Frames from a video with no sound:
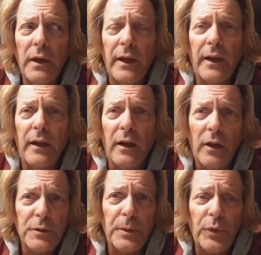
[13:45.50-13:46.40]
And I
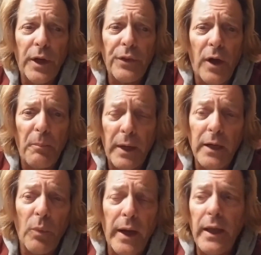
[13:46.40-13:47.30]
lost my train of thought. But
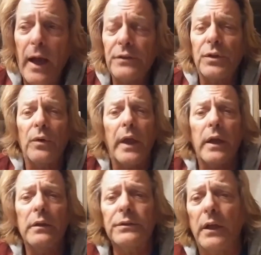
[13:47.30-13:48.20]
anyway, yeah, so
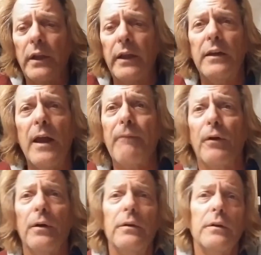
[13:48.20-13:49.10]
they say they've
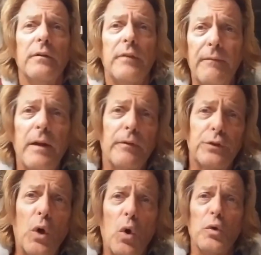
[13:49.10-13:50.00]
never
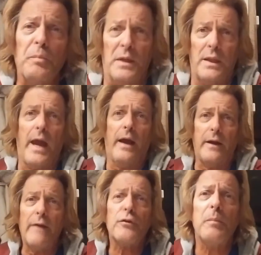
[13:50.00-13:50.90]
told me that.
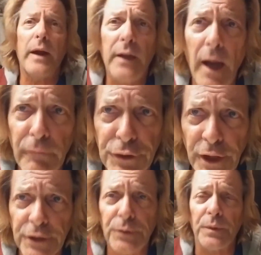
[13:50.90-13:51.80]
After my
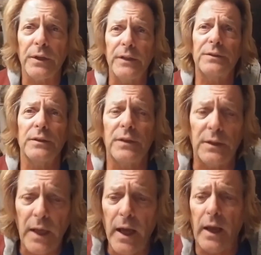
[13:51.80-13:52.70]
conversation with Lisa
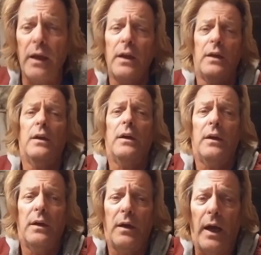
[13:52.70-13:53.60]
today,
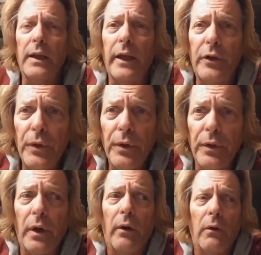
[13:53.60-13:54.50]
I let
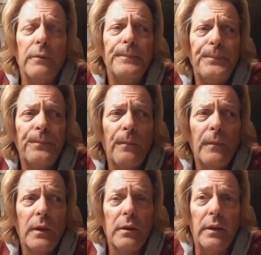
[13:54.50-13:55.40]
her know
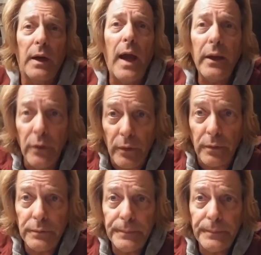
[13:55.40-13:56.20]
that I knew.